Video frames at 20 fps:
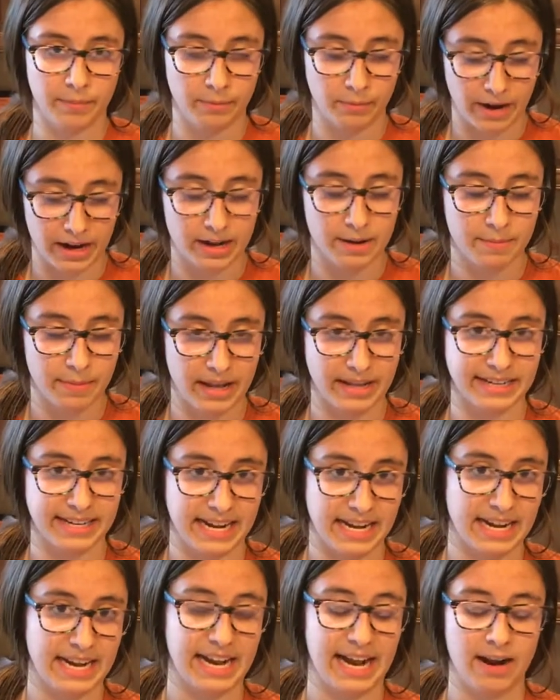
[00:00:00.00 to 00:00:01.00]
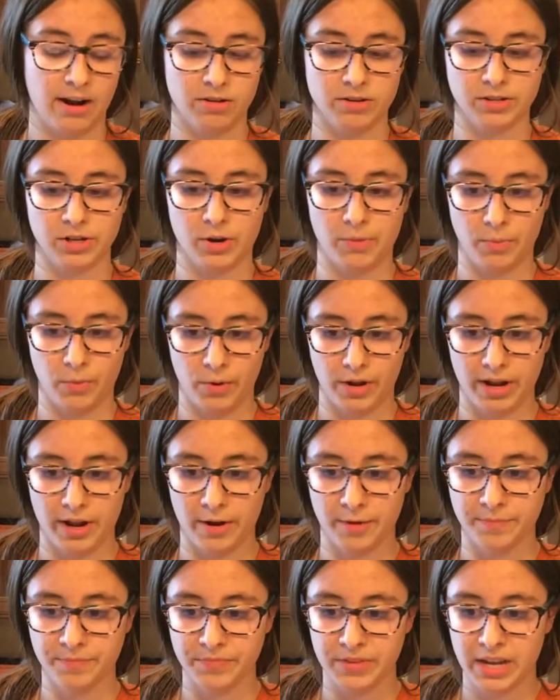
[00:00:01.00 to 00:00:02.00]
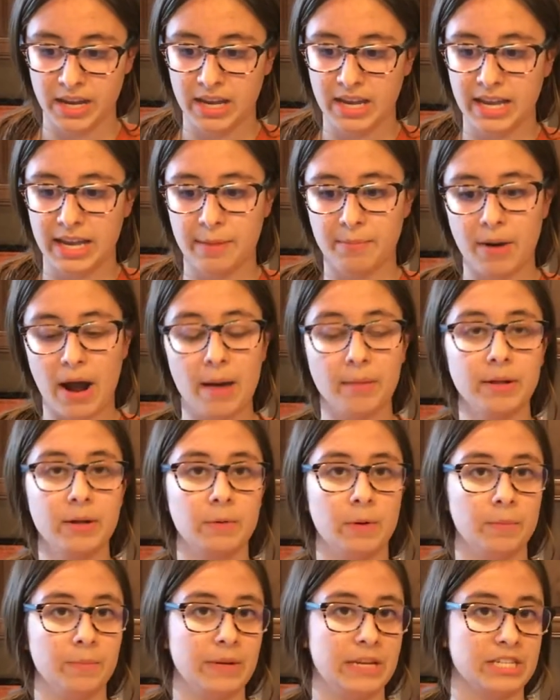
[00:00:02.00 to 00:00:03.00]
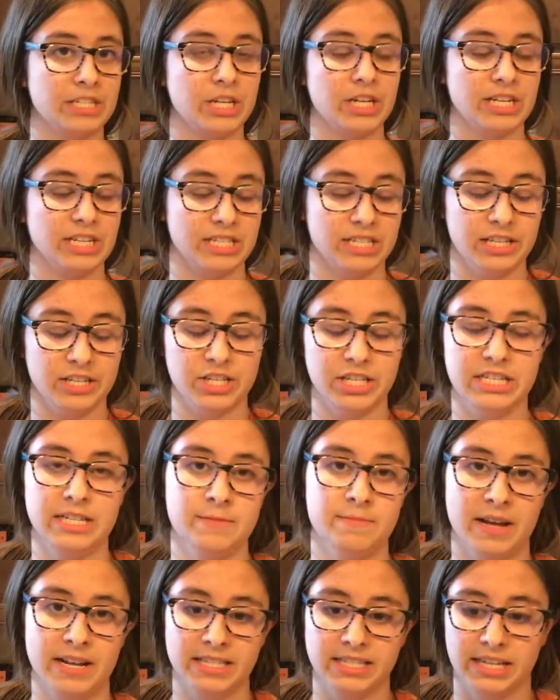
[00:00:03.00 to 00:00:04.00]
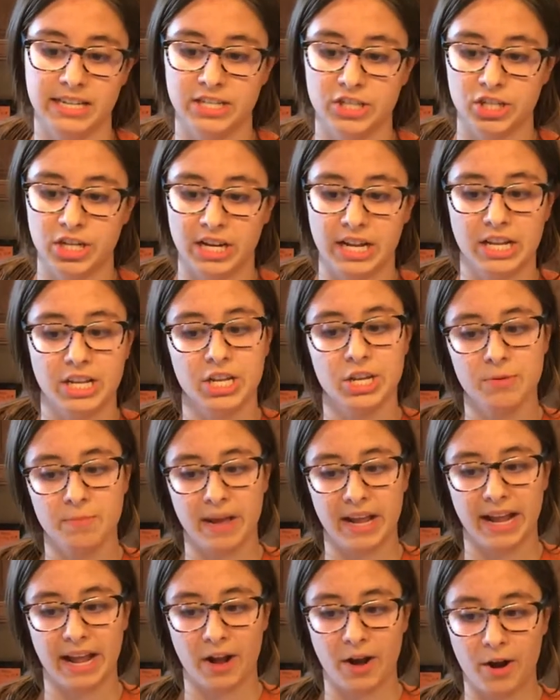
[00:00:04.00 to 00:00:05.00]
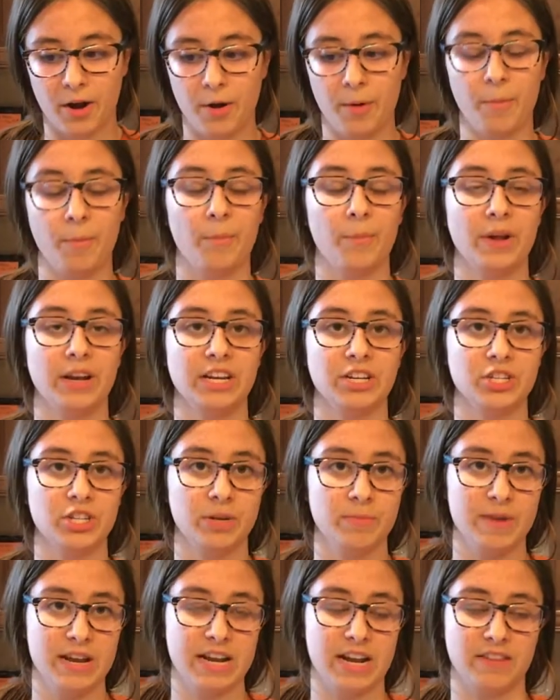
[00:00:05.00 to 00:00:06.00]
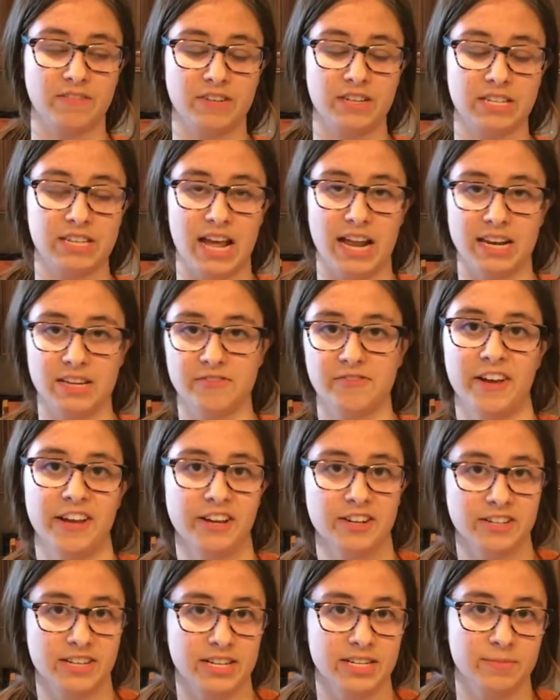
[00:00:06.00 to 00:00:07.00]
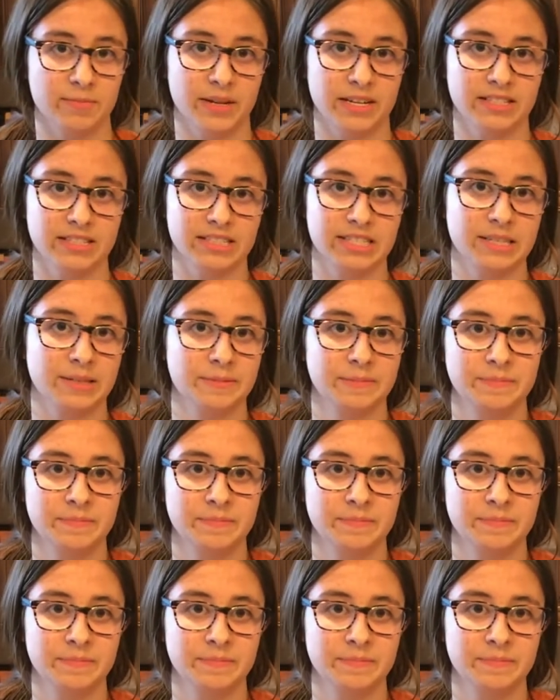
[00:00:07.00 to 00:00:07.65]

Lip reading: recommend getting arroz con pollo. It probably won't be as good as the cheesy Mexican chicken you make at home, but it should be enough to satisfy your taste buds.